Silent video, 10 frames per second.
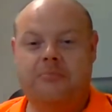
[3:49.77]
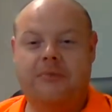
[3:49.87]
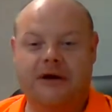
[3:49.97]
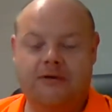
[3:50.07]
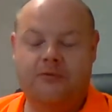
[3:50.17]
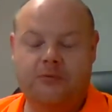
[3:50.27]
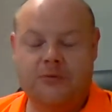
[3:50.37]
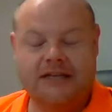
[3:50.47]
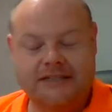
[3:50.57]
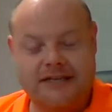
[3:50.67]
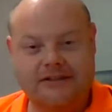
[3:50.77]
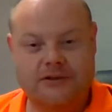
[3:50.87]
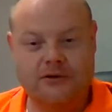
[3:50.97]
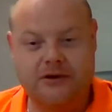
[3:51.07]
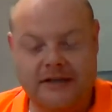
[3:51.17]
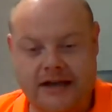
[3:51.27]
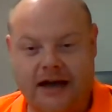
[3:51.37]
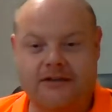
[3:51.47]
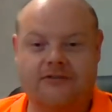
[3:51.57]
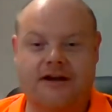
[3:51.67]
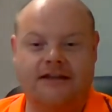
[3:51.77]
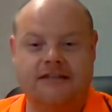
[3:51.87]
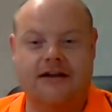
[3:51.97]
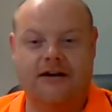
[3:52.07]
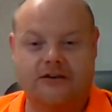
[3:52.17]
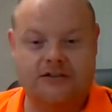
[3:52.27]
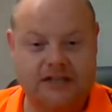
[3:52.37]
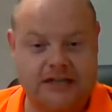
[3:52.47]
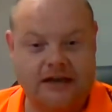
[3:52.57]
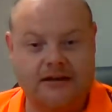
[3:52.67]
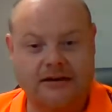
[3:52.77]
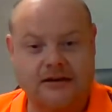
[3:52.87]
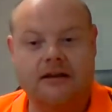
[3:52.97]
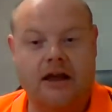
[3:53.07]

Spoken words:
but we can start to look at carton rates now, because again,